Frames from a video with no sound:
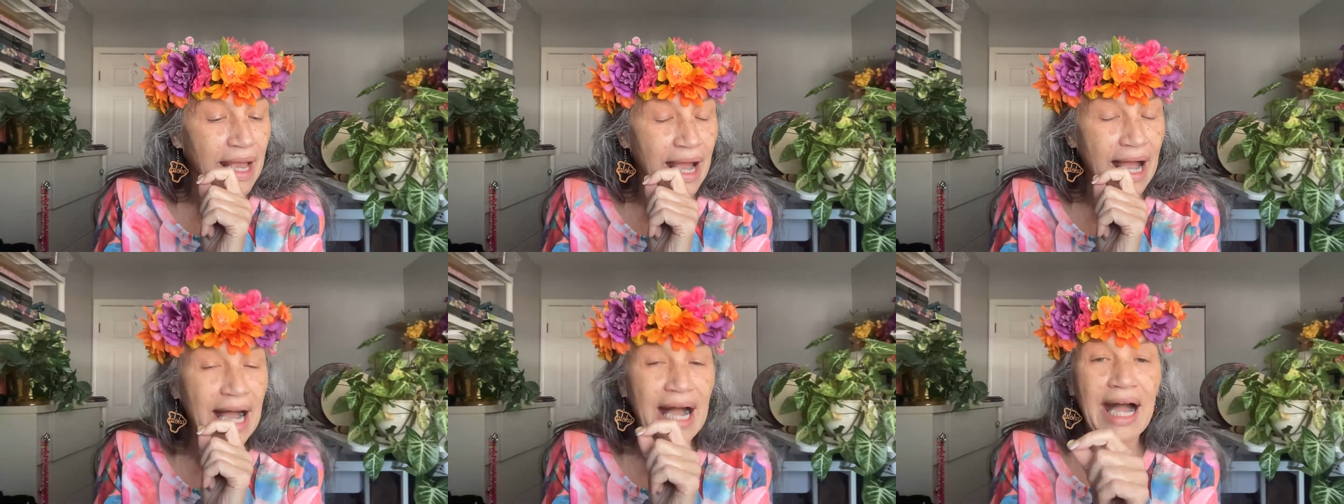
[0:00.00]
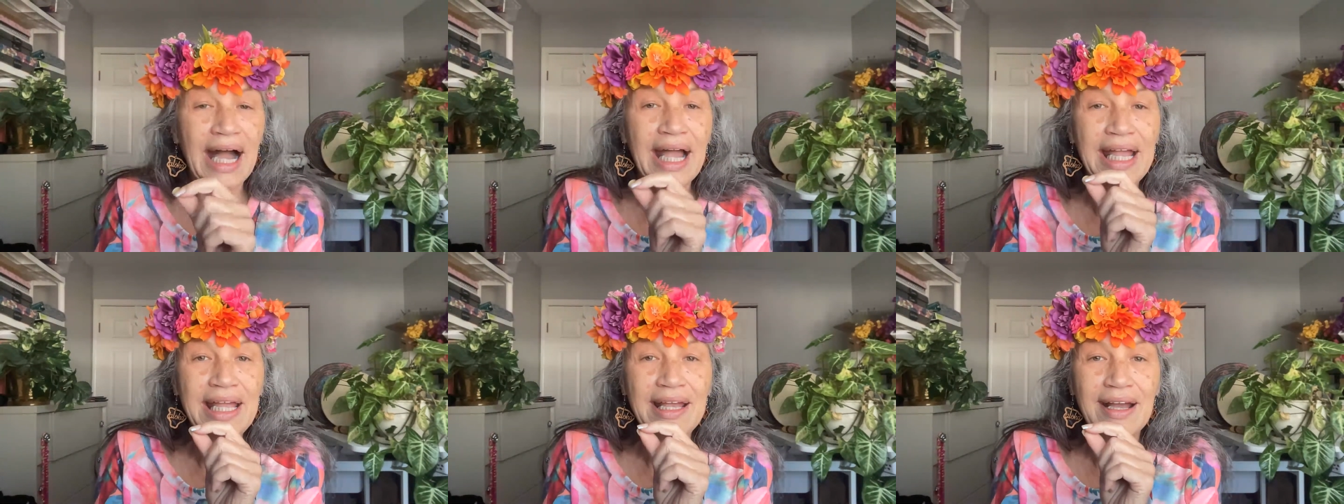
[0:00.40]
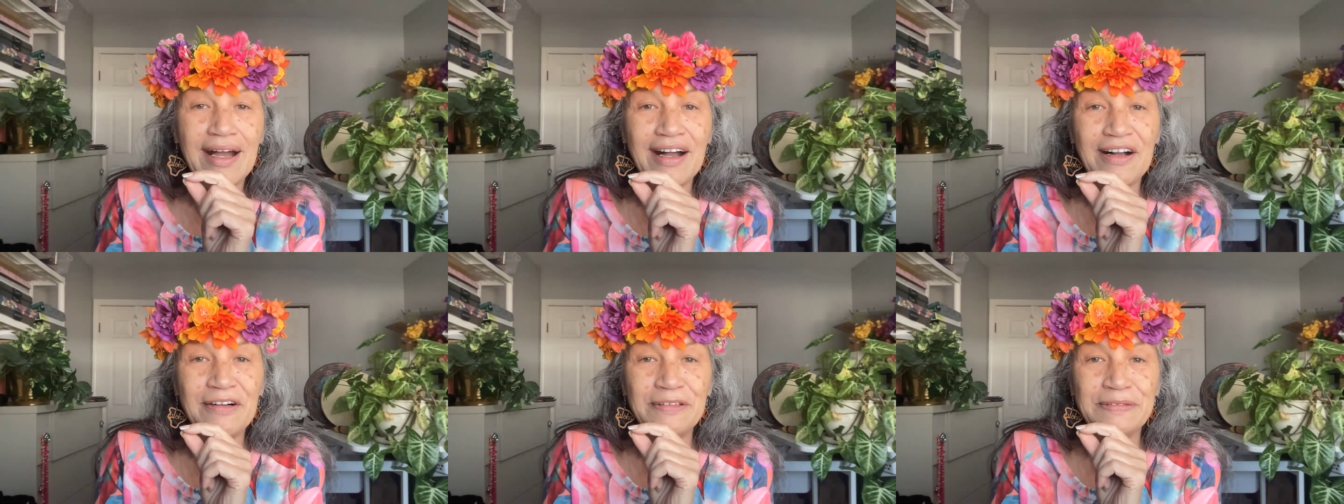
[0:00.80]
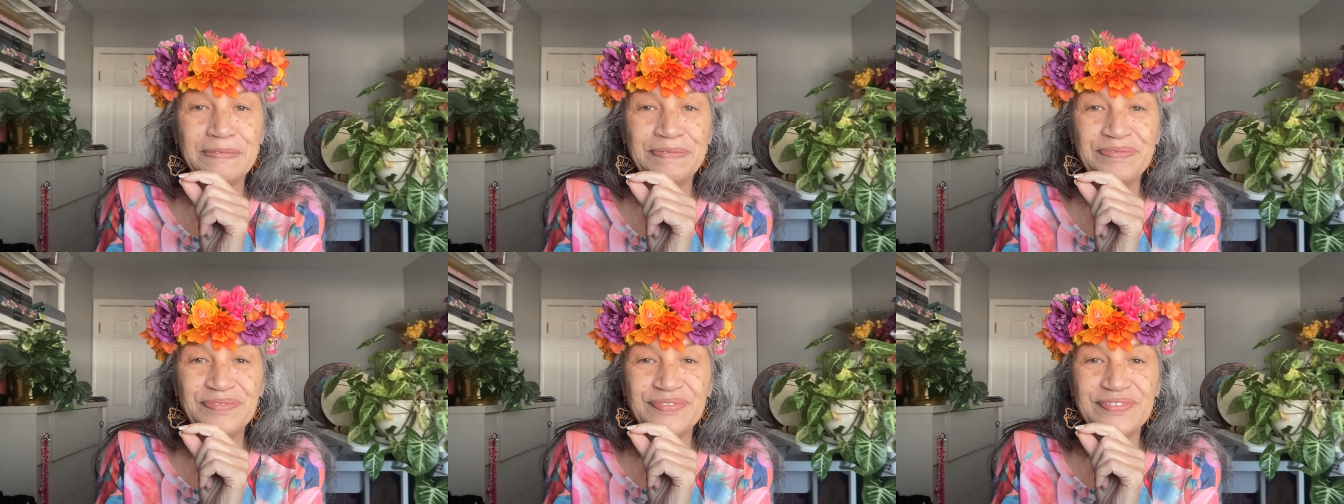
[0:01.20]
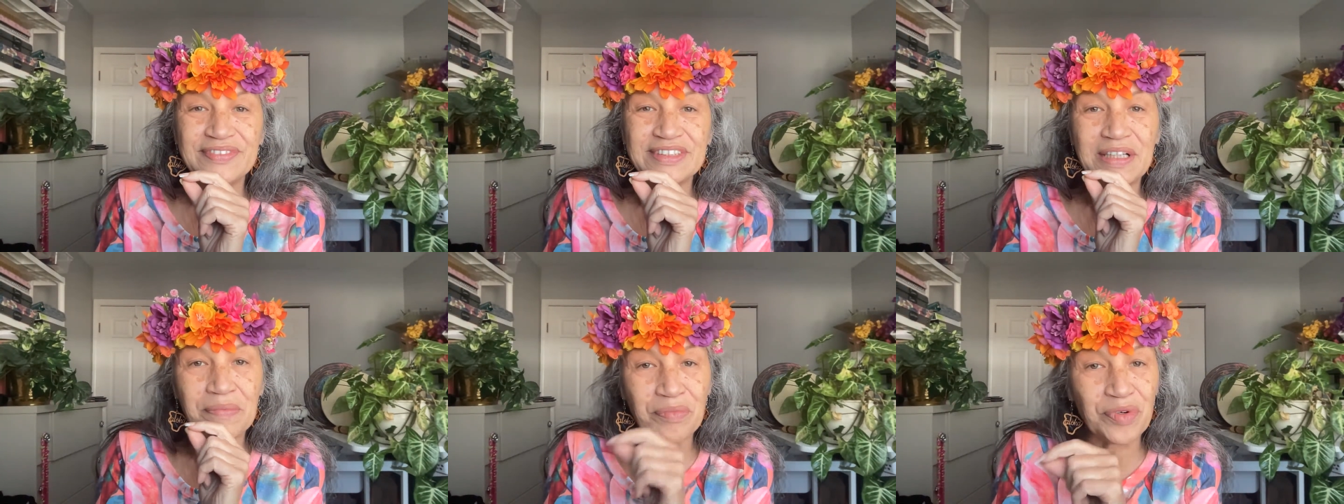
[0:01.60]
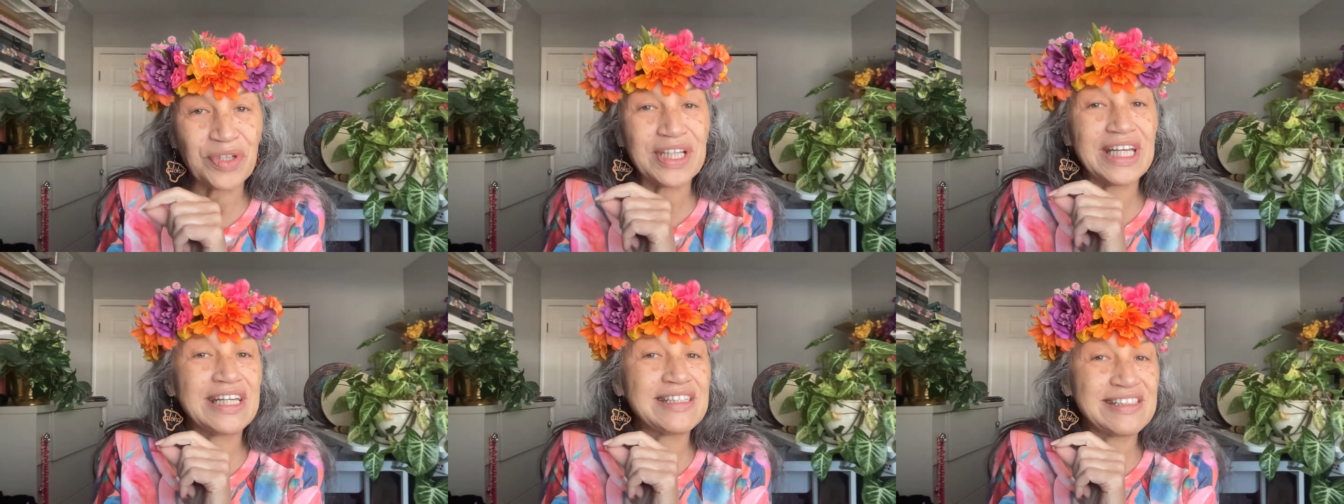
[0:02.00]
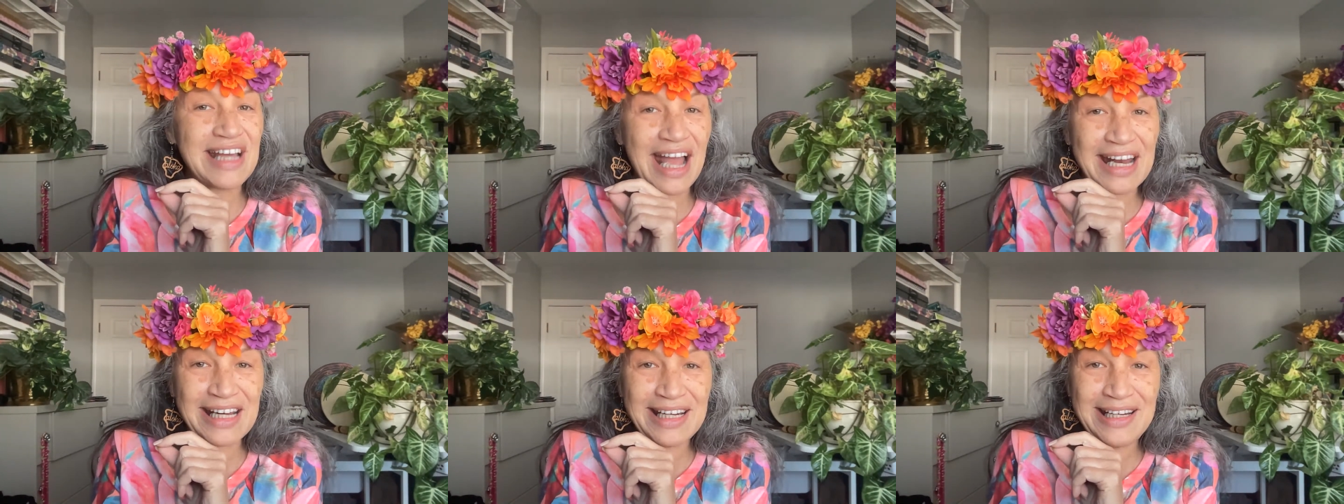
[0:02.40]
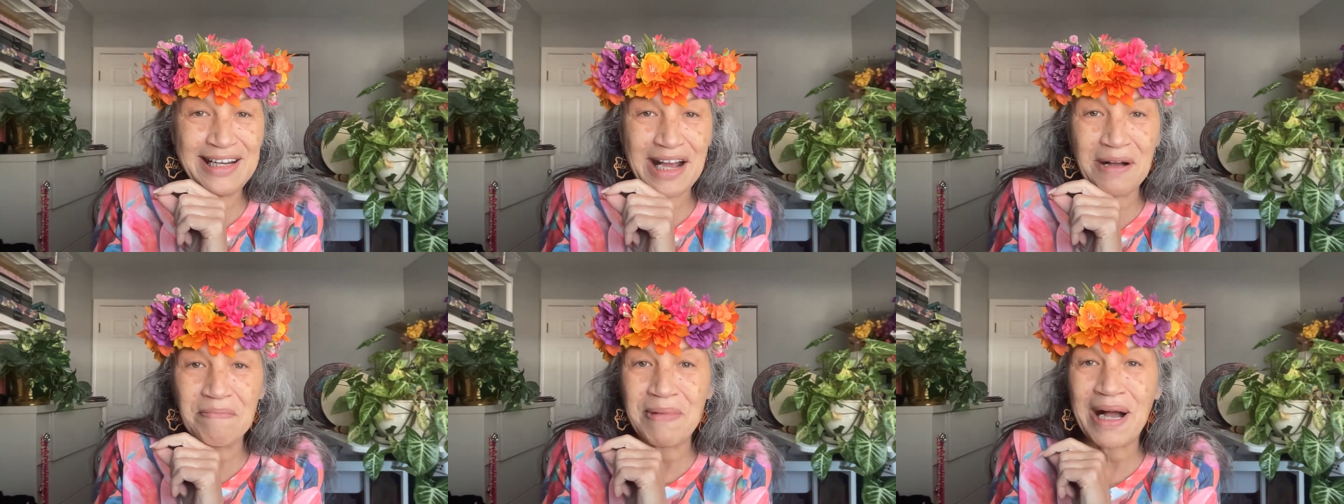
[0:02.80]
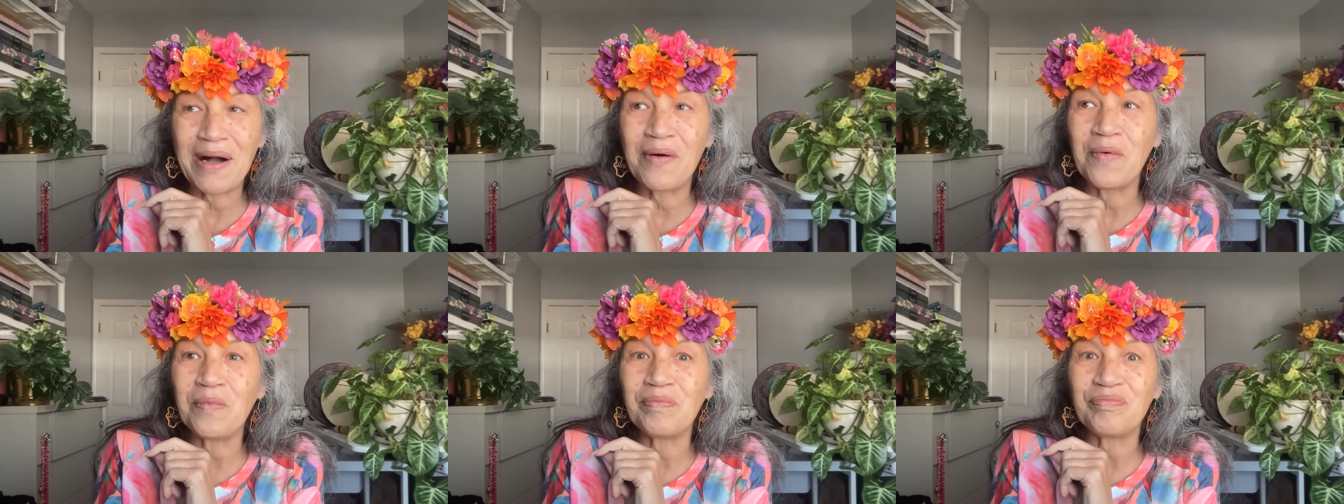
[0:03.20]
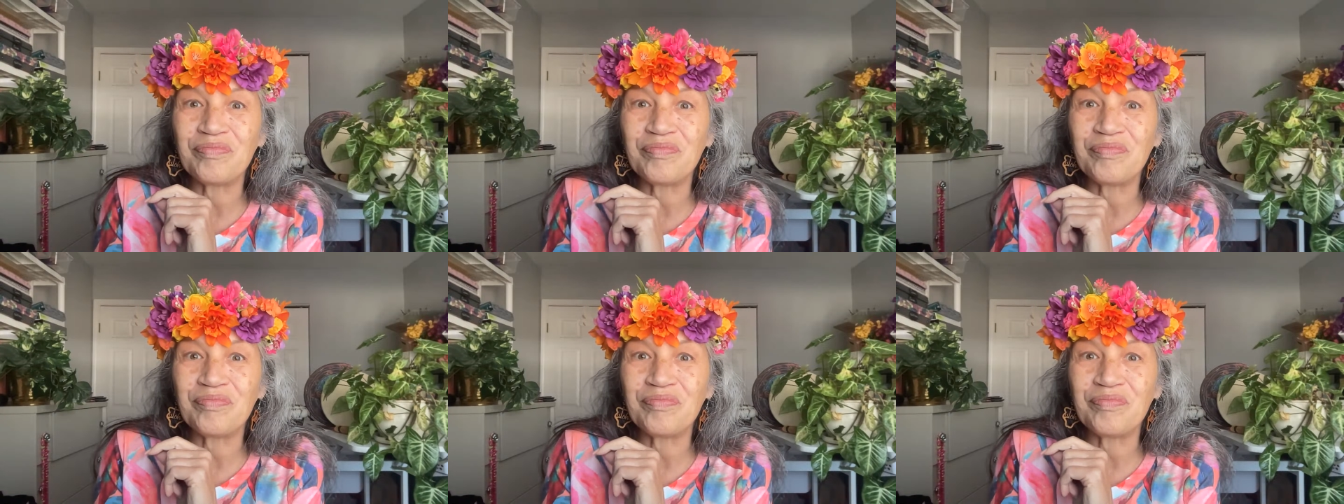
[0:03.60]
I am really excited about